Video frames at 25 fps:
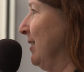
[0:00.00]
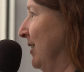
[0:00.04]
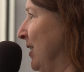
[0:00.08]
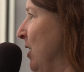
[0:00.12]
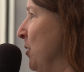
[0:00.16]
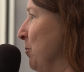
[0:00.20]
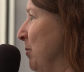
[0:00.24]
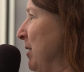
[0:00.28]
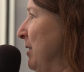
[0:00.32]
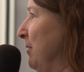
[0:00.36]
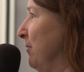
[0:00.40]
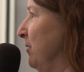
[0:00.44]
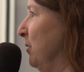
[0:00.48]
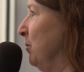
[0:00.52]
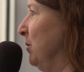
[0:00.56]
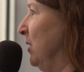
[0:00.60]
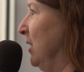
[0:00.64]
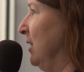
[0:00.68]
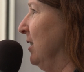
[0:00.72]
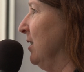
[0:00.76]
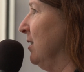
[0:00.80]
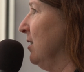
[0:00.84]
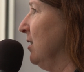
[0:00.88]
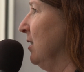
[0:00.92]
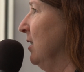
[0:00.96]
company from
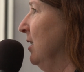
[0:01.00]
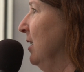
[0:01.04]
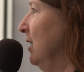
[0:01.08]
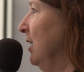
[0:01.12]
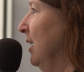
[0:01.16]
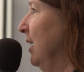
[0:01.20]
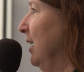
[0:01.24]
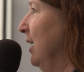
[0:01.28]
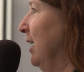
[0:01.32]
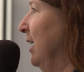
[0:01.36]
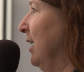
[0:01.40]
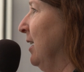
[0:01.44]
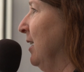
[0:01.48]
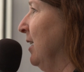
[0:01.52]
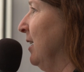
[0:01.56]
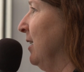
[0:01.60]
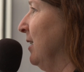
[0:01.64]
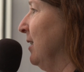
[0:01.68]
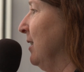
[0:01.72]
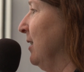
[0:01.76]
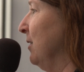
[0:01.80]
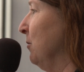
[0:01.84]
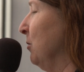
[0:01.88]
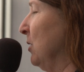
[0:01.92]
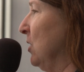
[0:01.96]
Nantes.
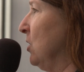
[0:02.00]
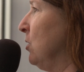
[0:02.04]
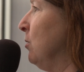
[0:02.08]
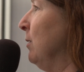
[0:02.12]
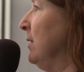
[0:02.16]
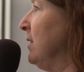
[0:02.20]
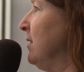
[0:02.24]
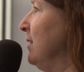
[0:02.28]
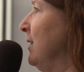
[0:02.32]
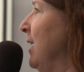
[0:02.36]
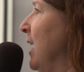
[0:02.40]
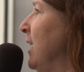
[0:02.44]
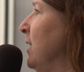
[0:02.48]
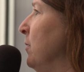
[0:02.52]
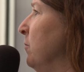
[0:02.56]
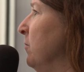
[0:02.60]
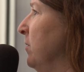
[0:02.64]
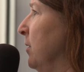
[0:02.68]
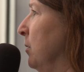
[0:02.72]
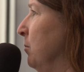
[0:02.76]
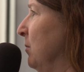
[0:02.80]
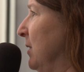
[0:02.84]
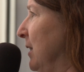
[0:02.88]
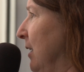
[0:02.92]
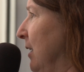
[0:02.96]
It was Quentin Adam from